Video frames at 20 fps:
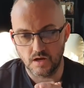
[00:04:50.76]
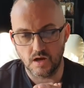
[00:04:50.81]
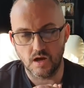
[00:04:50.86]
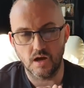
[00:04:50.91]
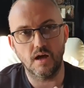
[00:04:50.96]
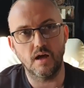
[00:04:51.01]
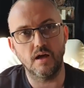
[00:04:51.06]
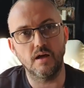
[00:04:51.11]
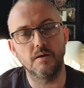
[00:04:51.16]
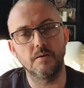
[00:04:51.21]

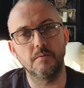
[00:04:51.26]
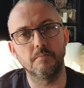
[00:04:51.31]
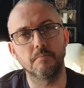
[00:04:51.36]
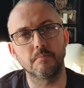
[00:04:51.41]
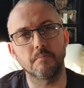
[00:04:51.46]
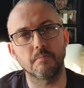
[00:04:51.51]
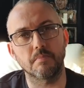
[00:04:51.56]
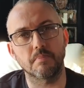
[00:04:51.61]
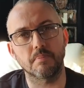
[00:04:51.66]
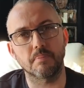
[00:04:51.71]

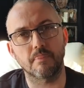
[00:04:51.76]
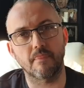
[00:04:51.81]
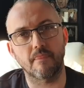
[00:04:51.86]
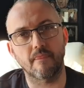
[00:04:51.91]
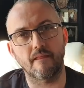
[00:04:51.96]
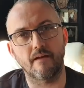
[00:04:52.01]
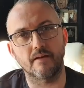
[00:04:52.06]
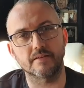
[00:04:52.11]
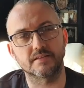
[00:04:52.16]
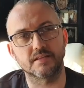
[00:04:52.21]
Um,
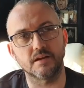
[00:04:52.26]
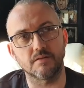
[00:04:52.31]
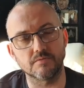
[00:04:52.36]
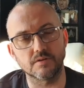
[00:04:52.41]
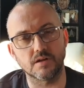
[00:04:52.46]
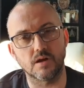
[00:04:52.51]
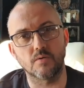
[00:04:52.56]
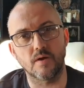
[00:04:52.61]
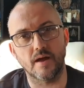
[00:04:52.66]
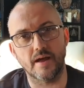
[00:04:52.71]
I don't
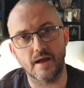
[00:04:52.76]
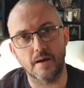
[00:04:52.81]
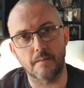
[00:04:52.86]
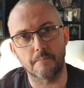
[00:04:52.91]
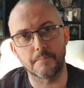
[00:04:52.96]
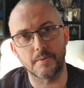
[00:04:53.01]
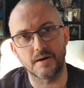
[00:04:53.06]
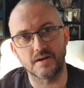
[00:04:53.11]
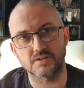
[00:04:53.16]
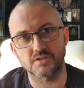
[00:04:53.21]
know how
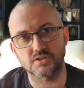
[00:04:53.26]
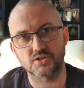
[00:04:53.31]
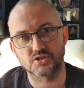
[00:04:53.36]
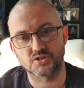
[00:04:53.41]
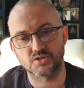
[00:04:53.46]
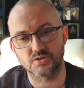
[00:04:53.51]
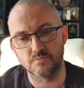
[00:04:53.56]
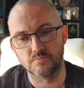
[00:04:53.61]
much